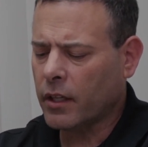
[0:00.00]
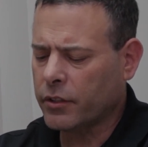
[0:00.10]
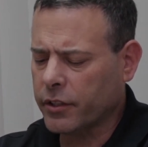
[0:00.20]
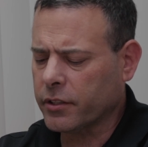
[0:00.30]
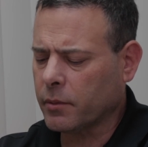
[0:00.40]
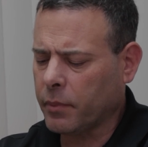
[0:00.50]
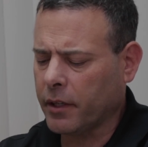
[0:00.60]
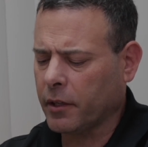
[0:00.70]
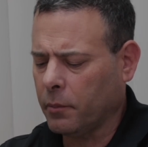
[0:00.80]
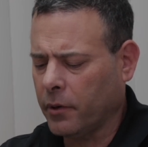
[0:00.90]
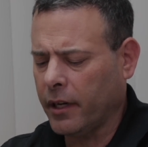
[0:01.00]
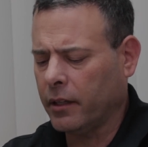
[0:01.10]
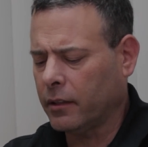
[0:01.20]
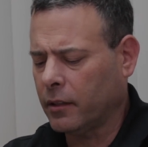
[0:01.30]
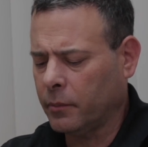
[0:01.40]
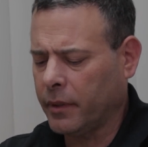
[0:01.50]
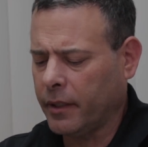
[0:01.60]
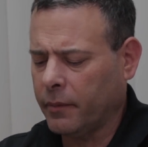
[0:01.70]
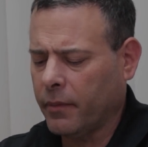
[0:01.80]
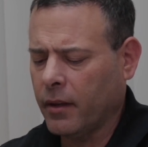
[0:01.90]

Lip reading: just to pick your brain a little bit,